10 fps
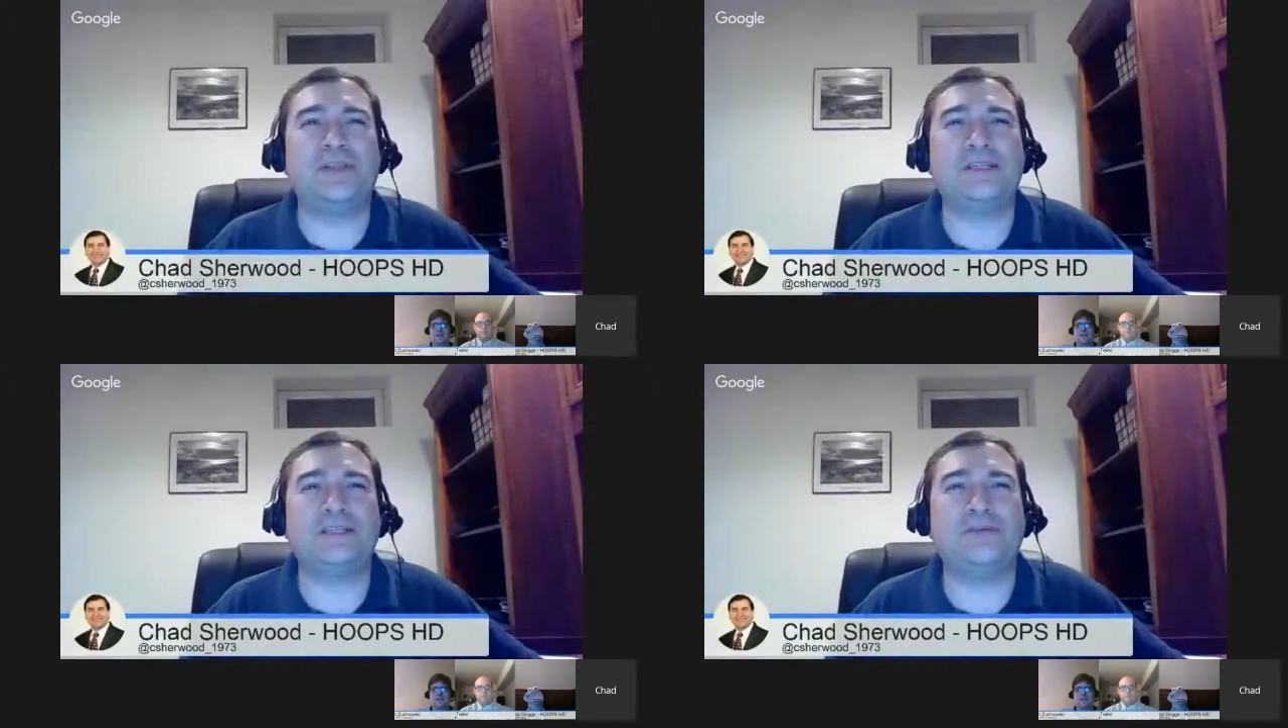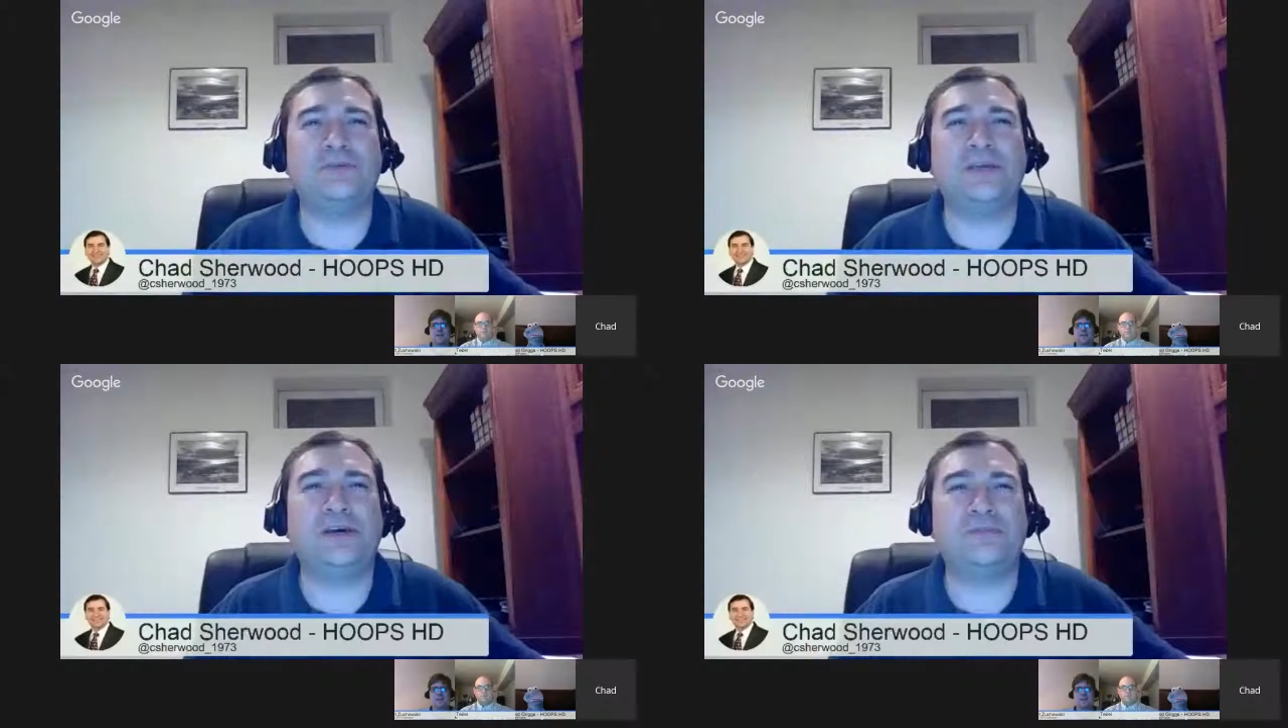That's the
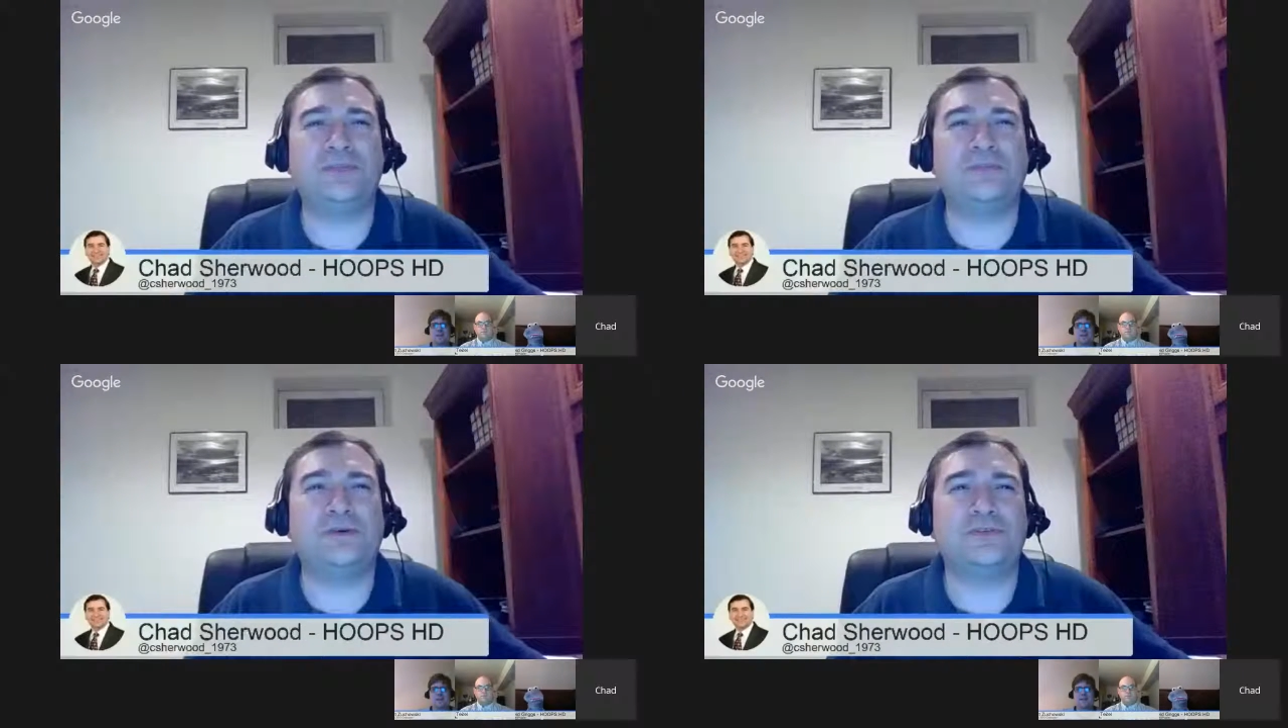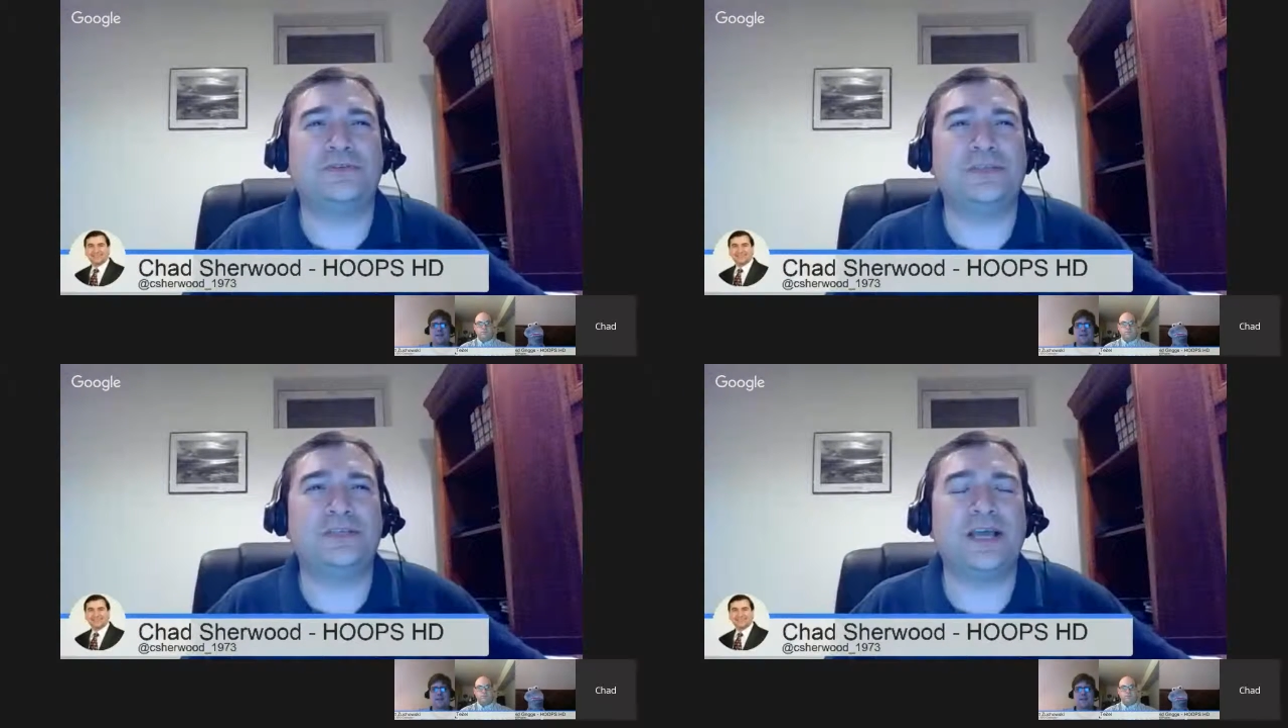only other small
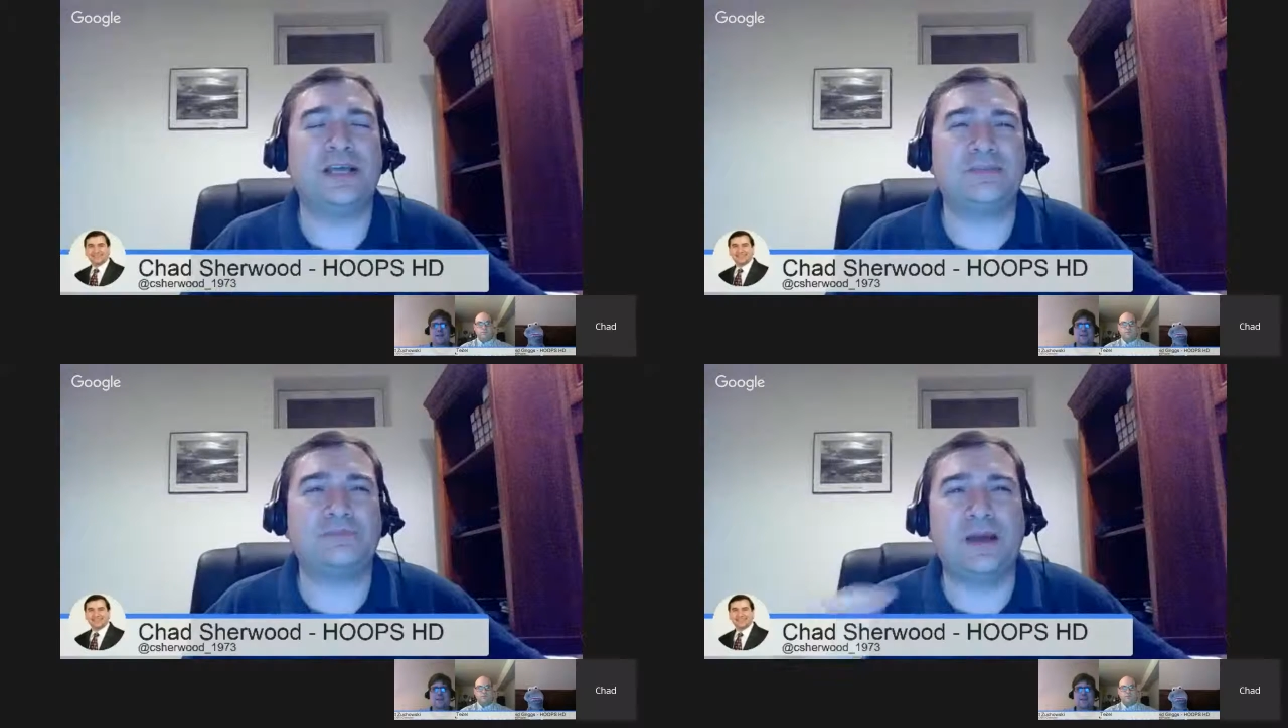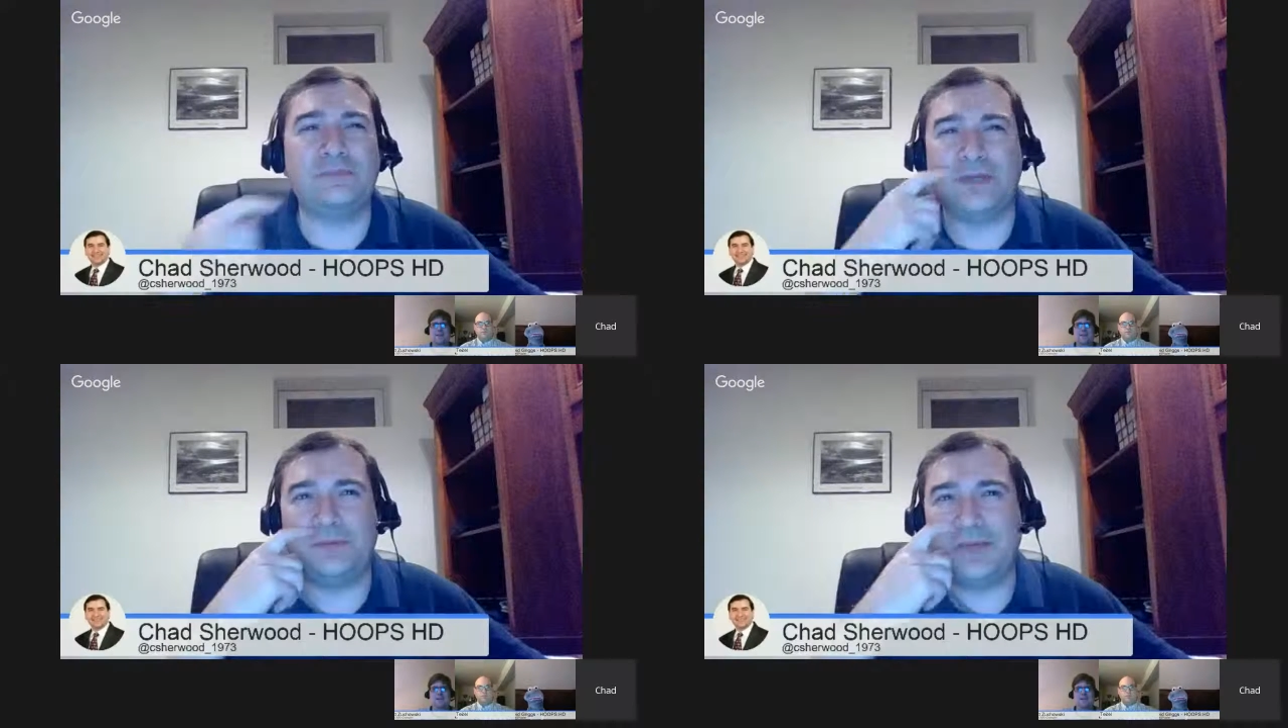tournament that hasn't
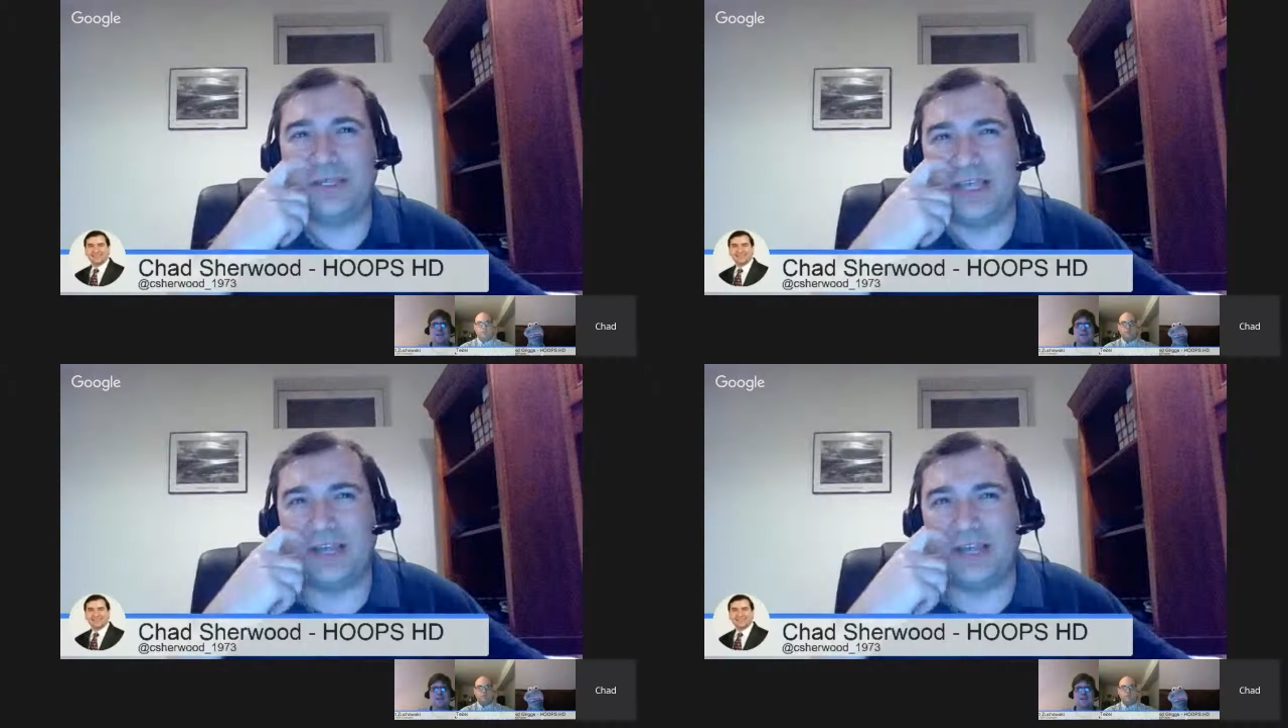wrapped up yet.